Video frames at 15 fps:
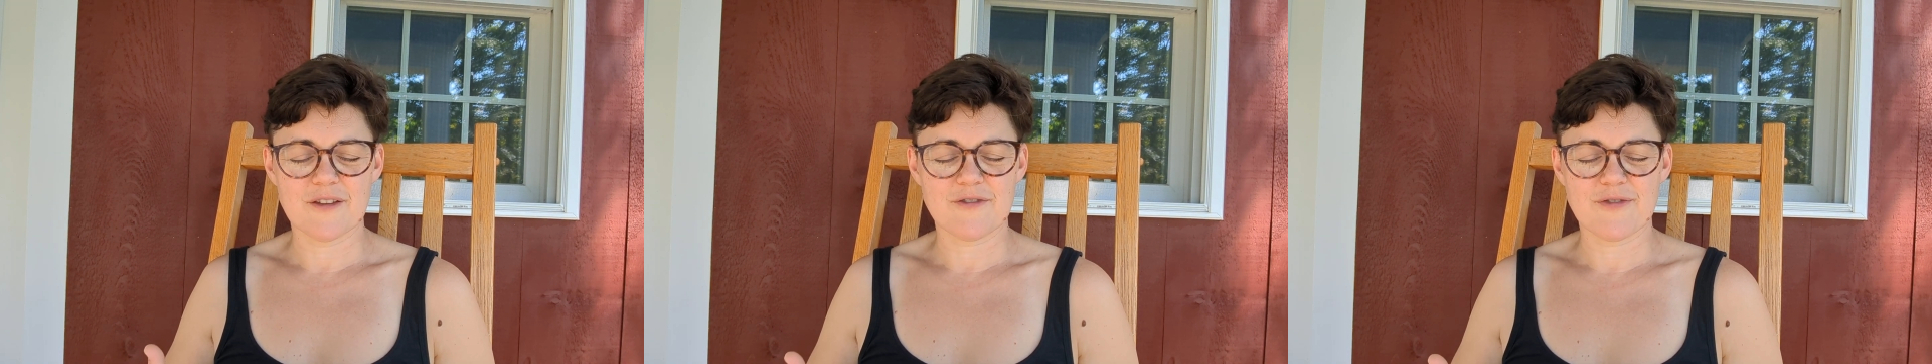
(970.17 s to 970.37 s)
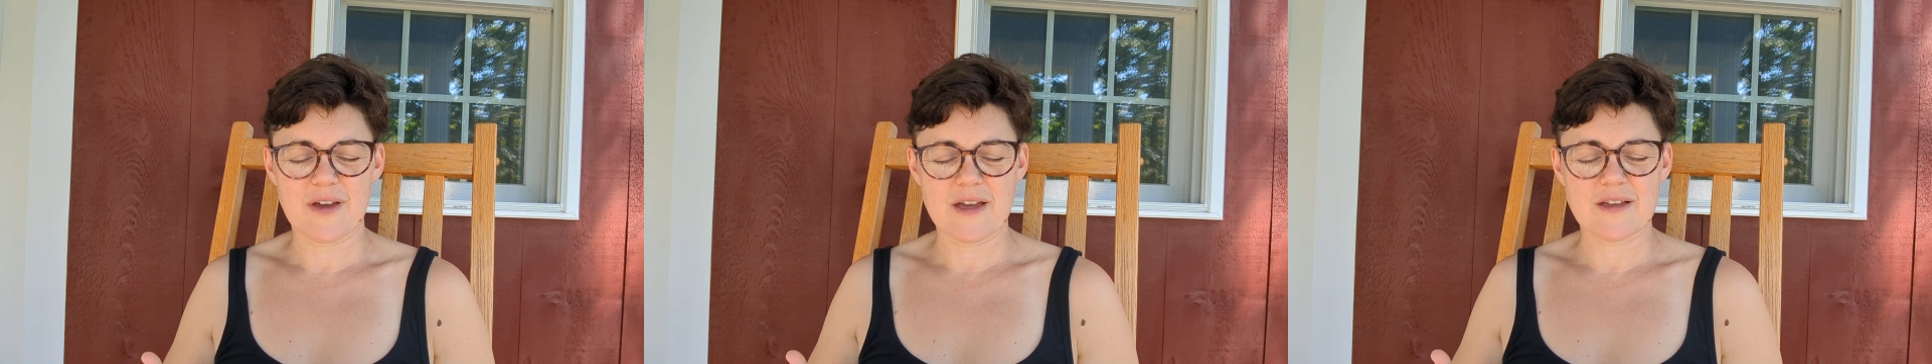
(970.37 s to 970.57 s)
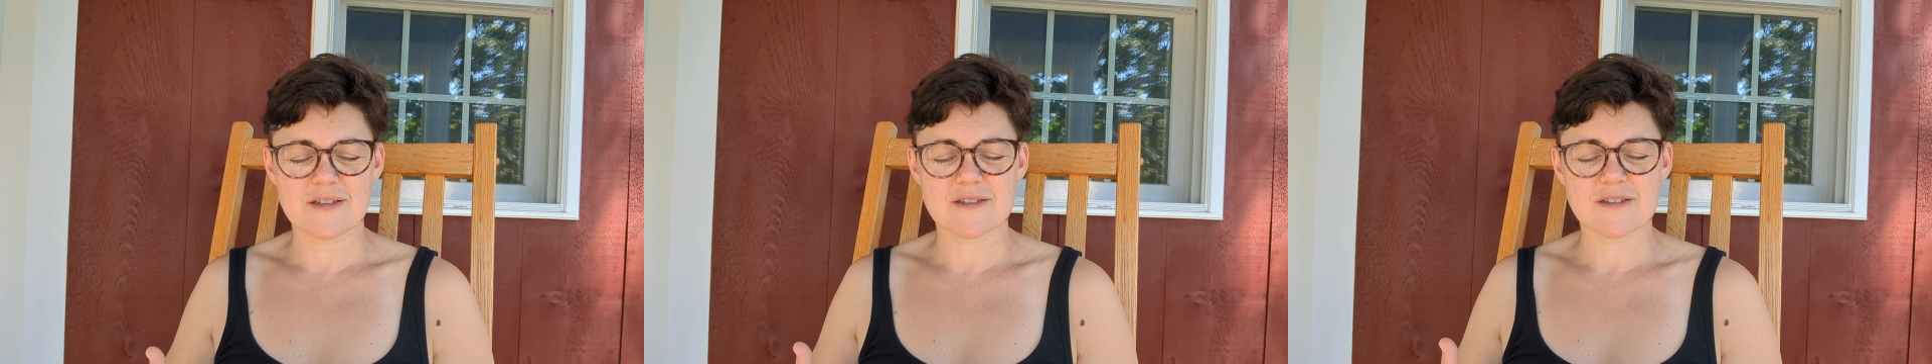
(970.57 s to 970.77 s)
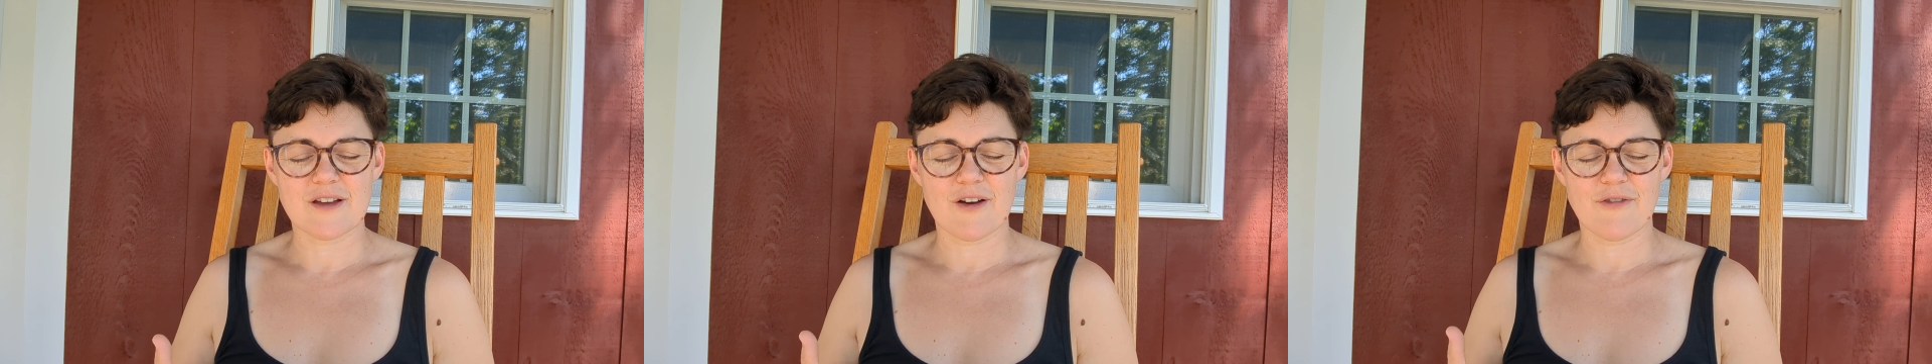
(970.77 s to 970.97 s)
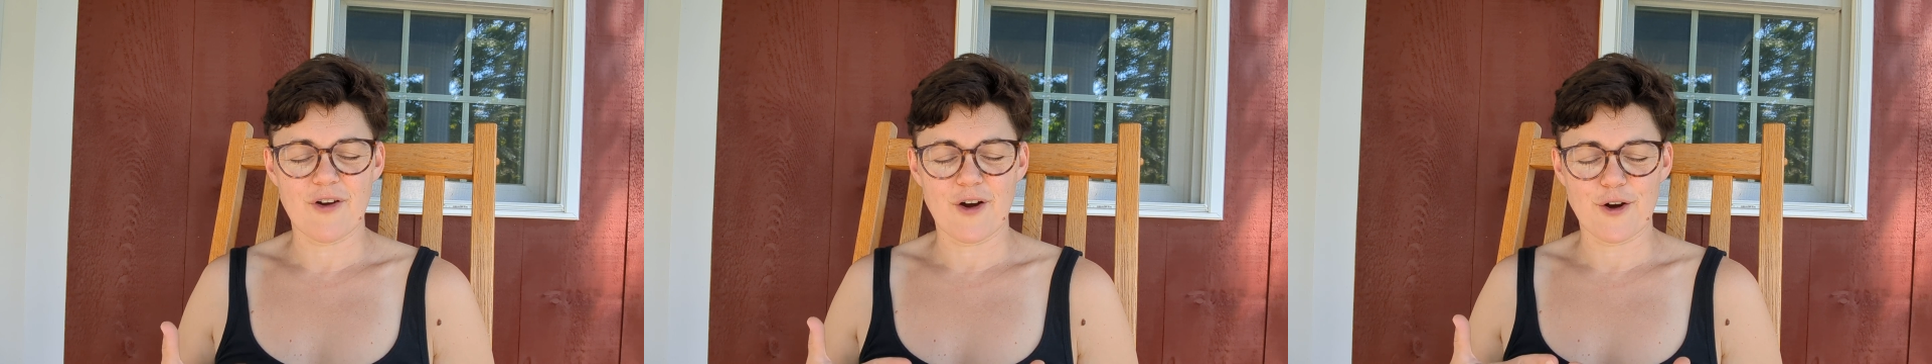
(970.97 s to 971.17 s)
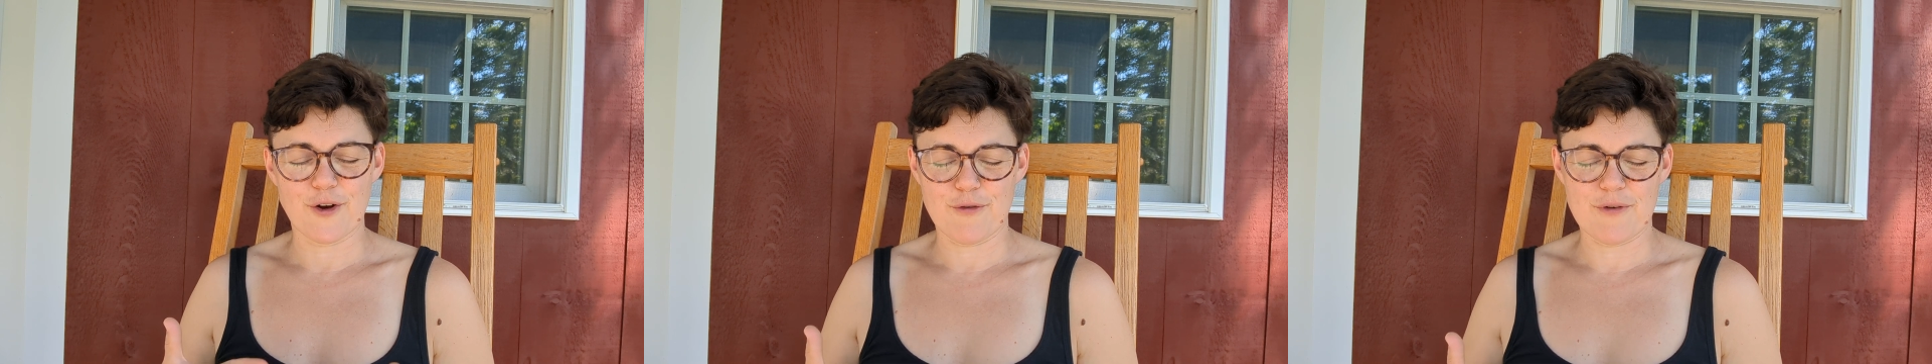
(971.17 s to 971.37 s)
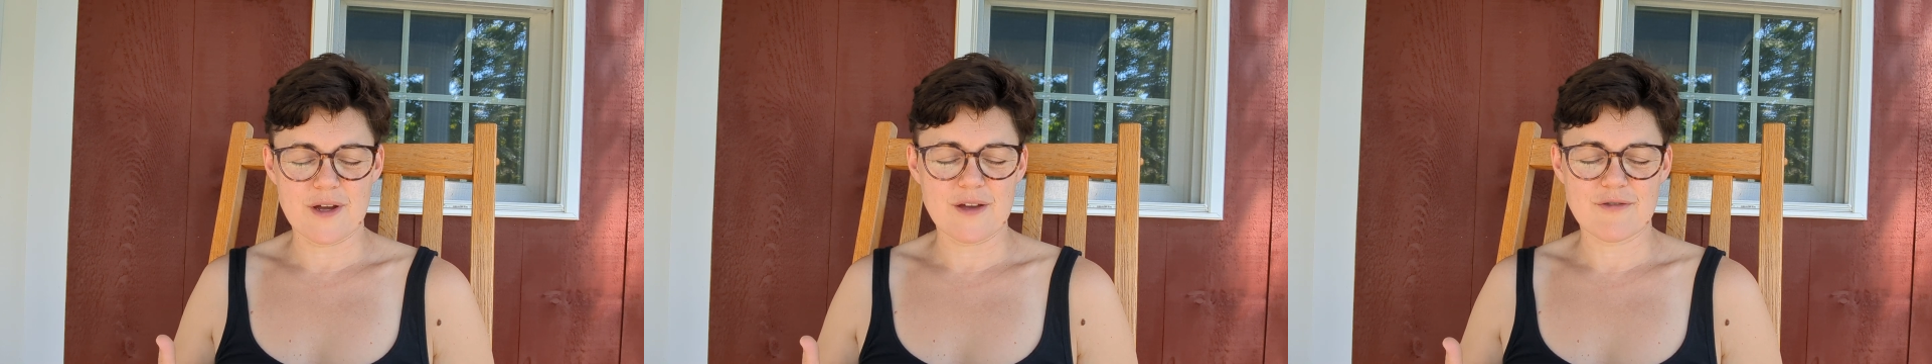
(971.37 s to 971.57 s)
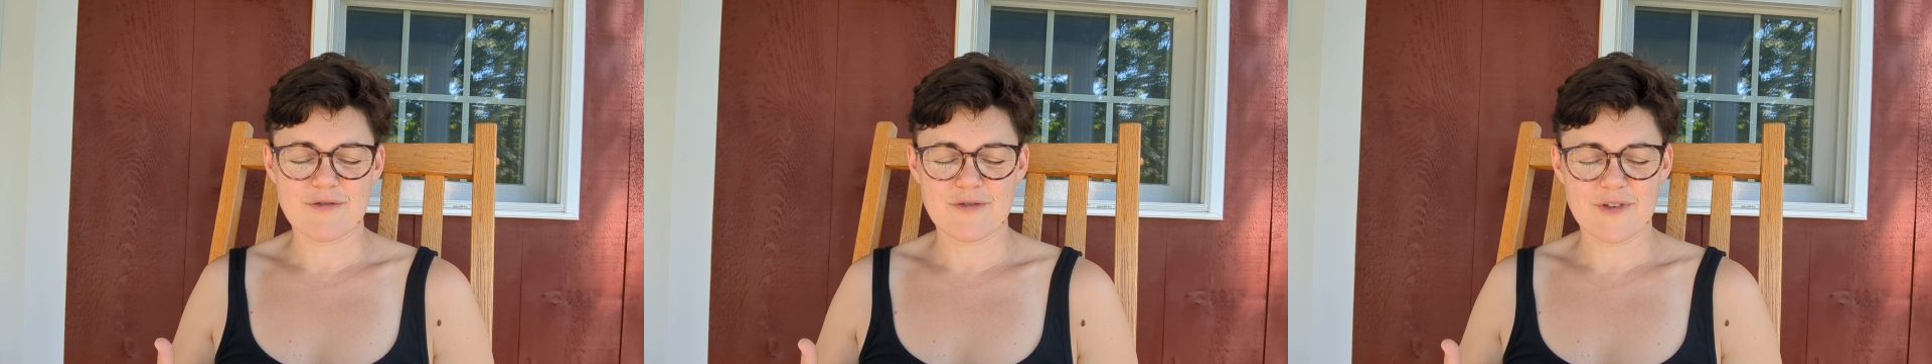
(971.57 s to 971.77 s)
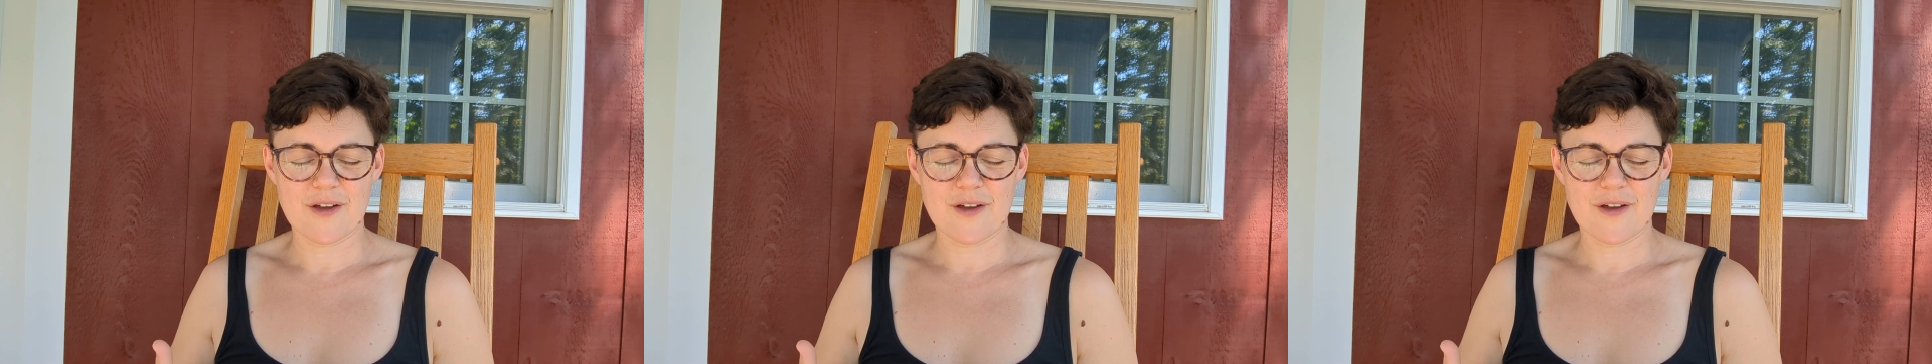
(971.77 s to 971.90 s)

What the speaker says: the face of our grief.